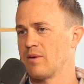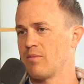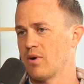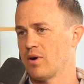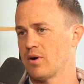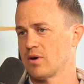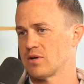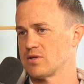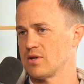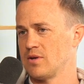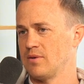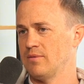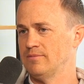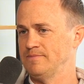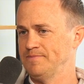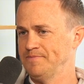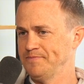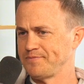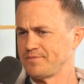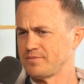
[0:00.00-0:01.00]
Mark's, and
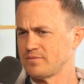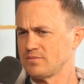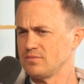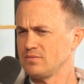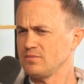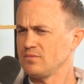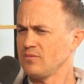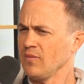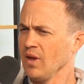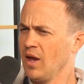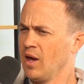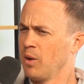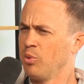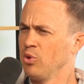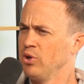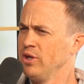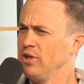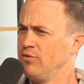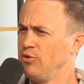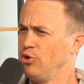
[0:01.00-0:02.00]
I
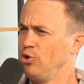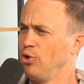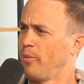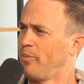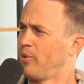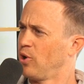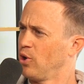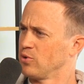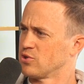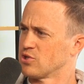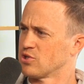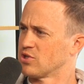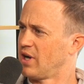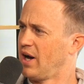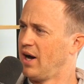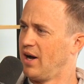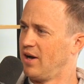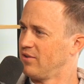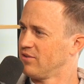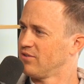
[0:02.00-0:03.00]
believe you approached
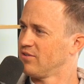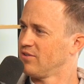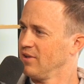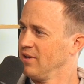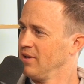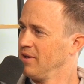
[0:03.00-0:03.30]
us.